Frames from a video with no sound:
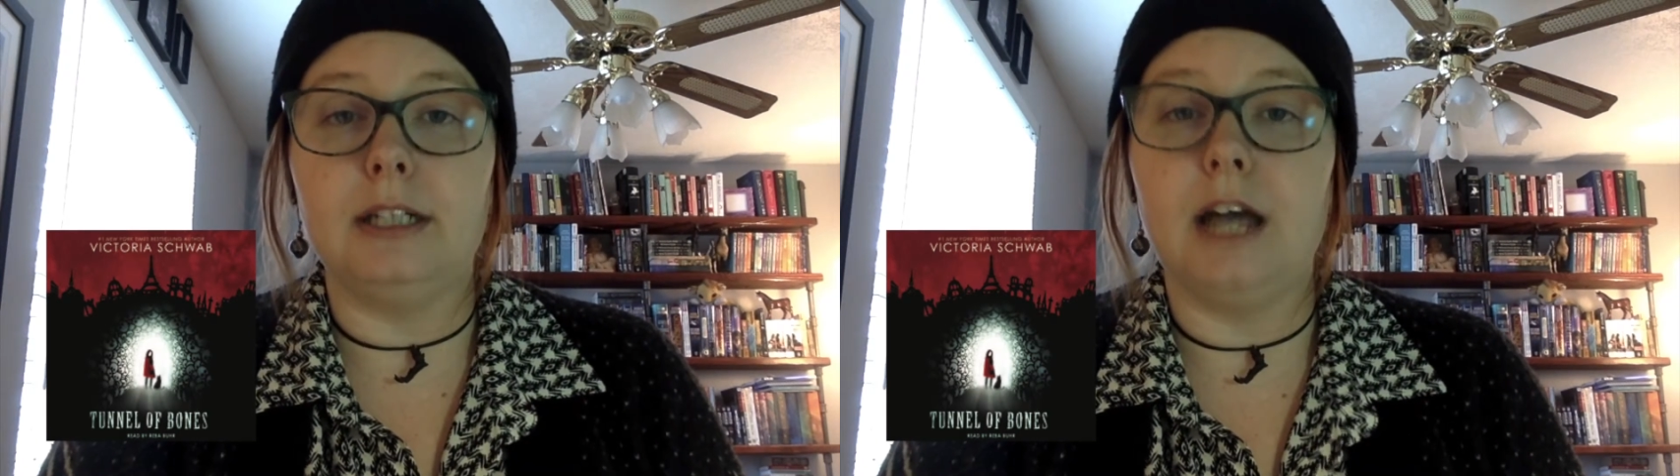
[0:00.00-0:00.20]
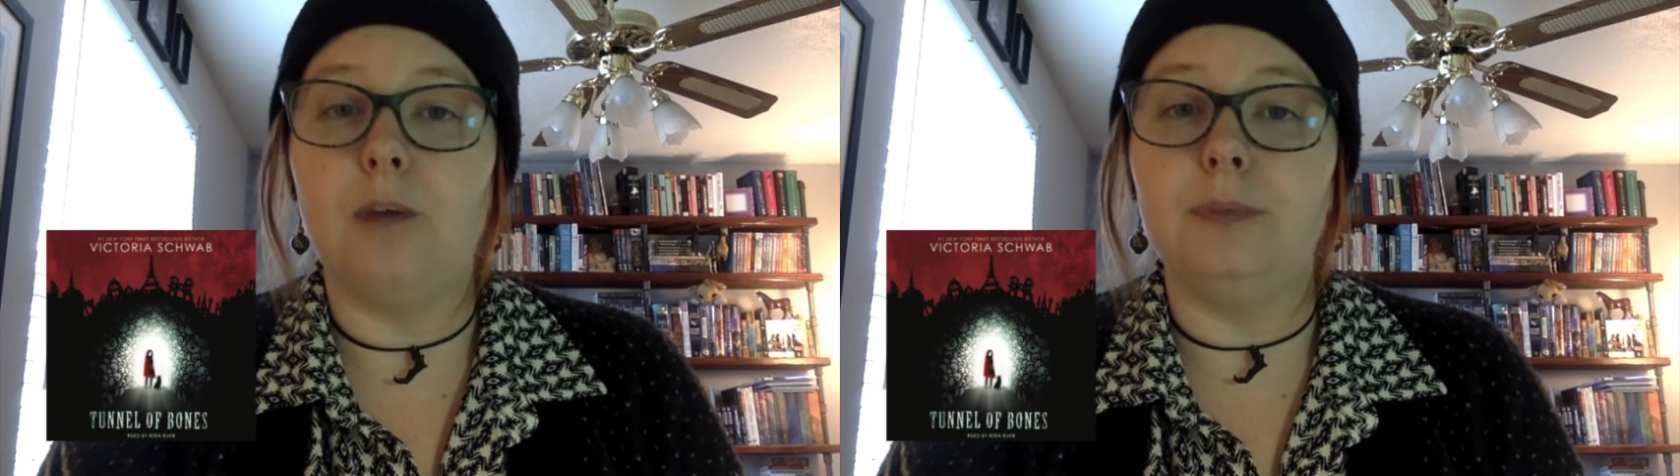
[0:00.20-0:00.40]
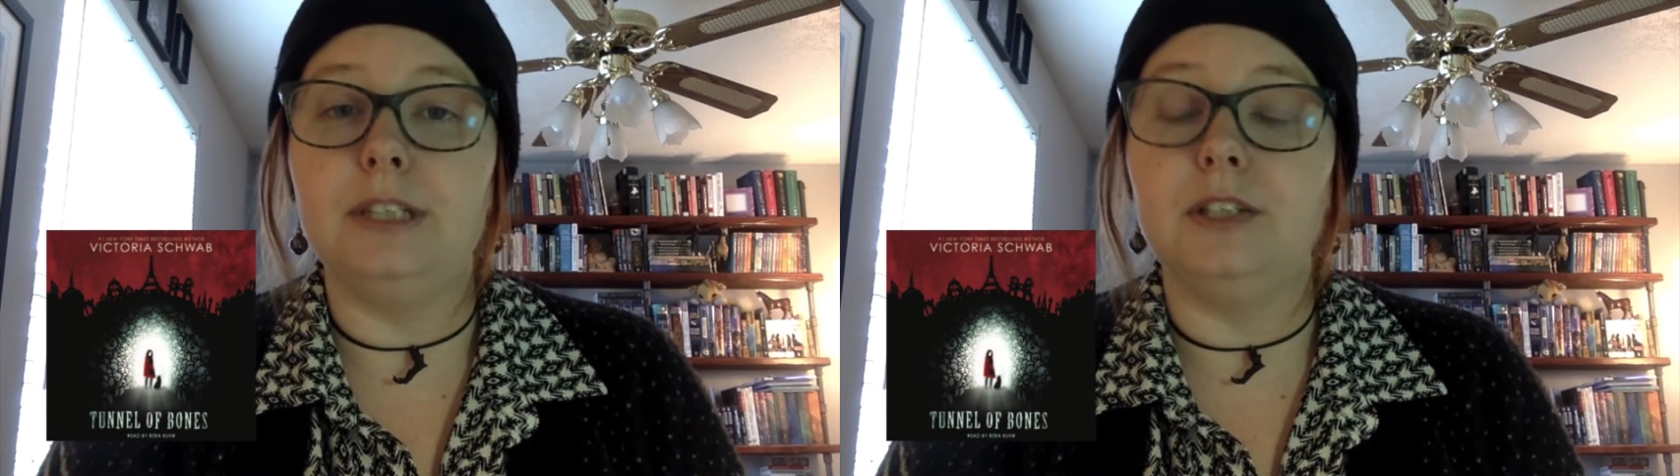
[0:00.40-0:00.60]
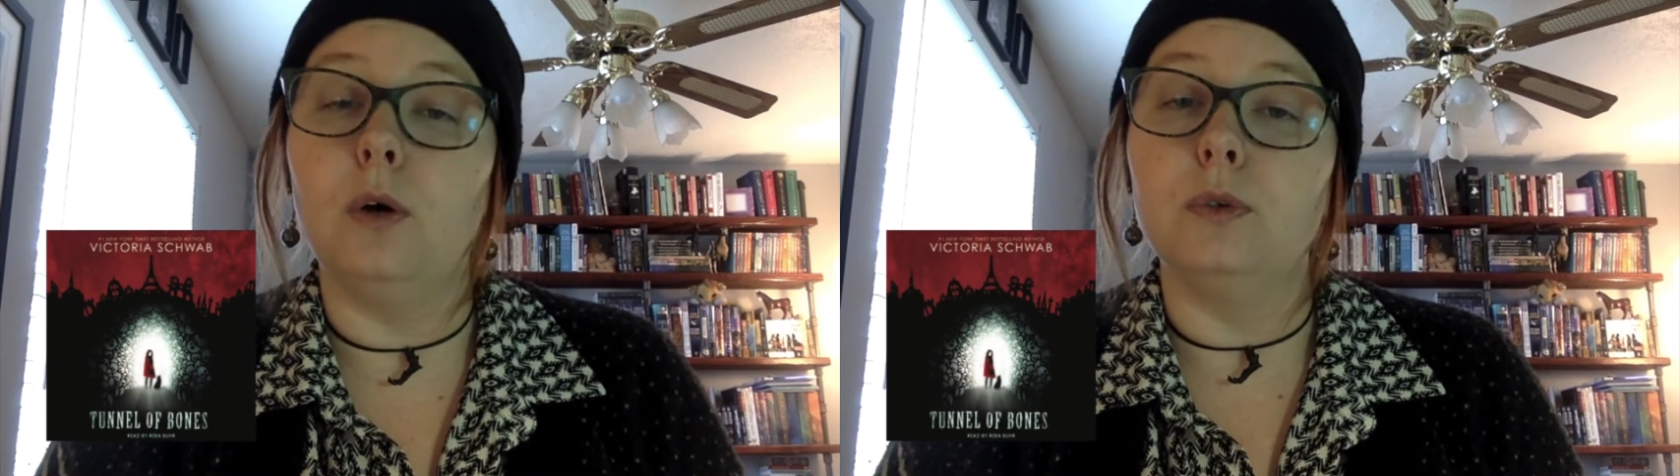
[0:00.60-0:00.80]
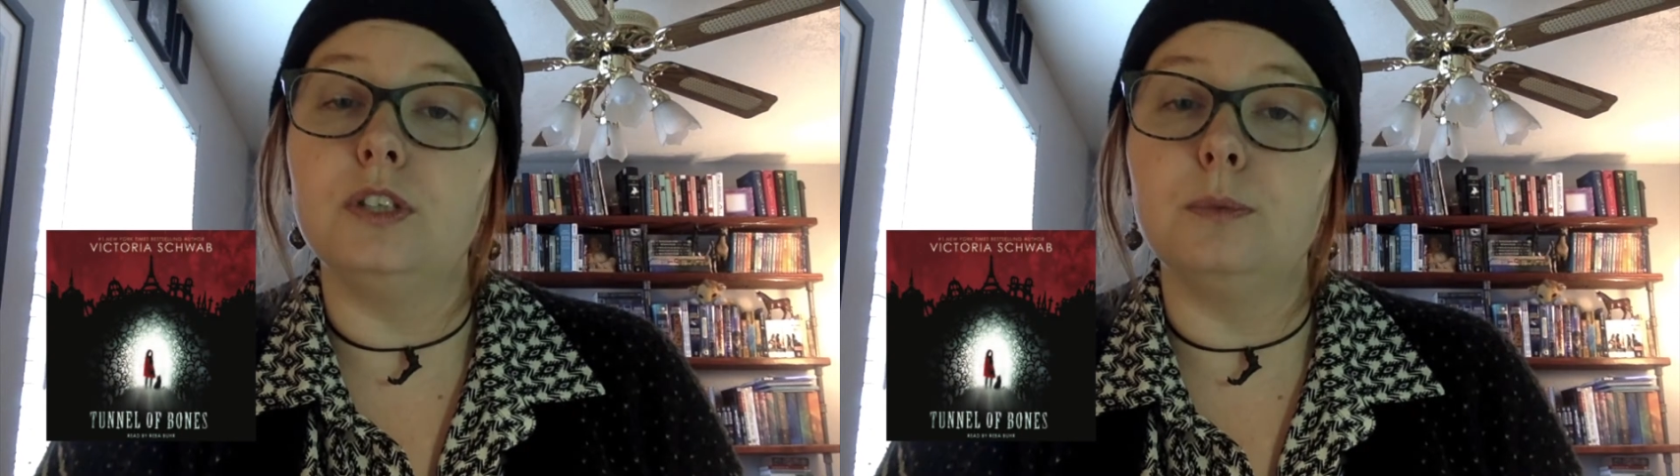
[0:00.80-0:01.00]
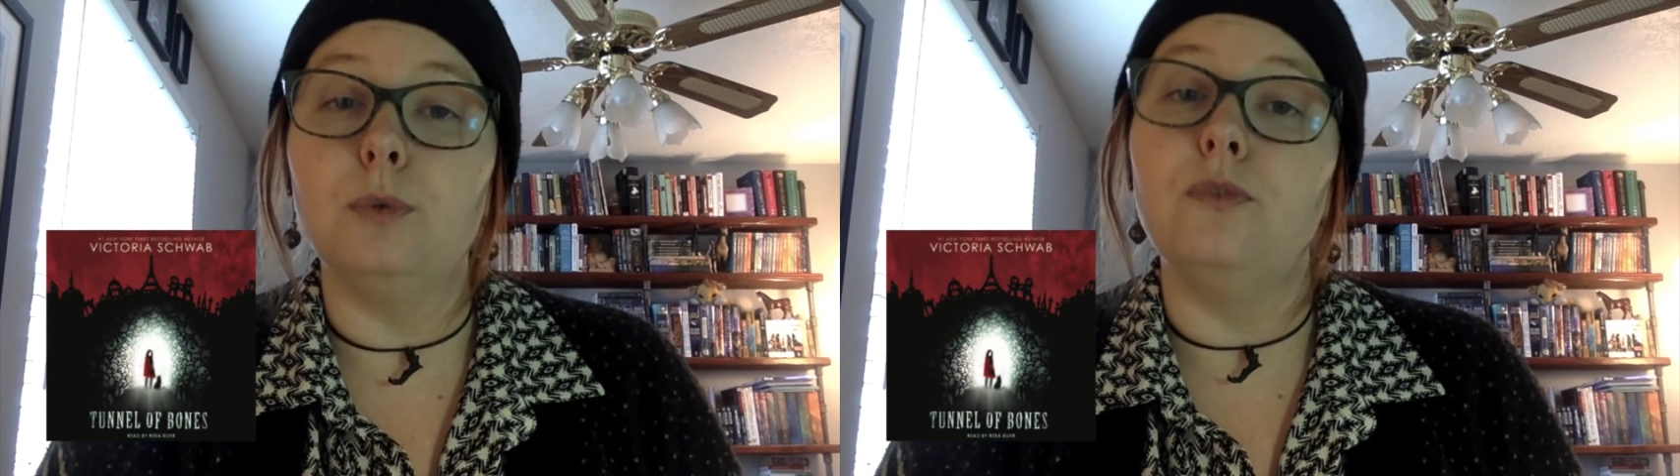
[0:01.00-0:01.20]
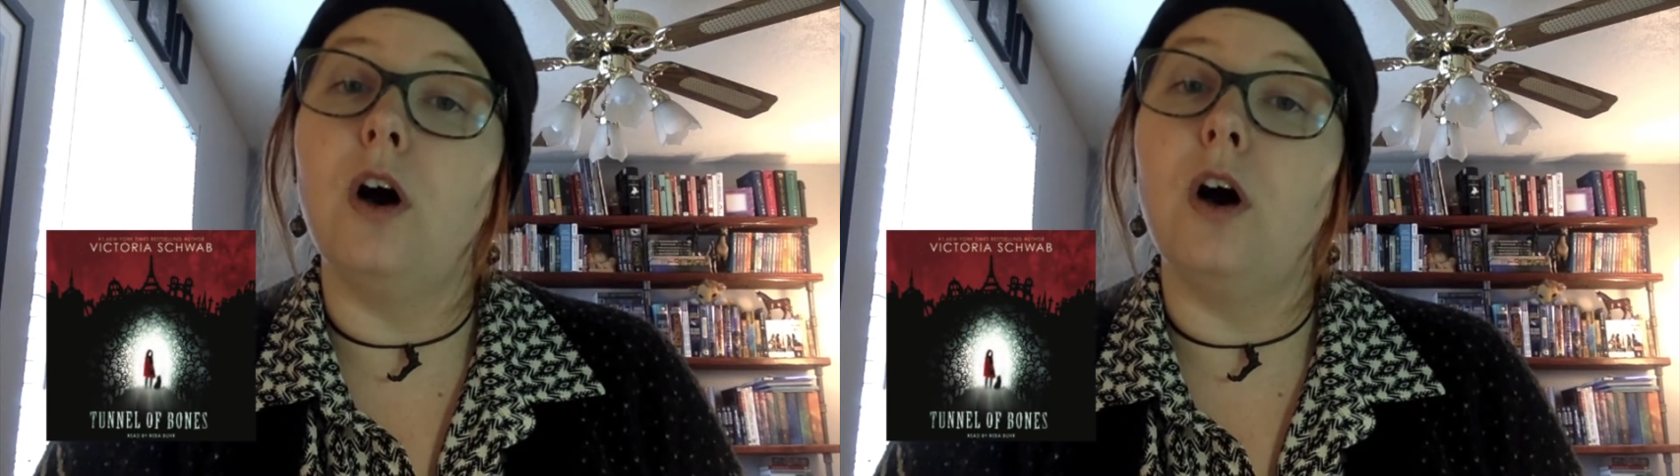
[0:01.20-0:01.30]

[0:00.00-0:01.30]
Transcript: to help these ghosts move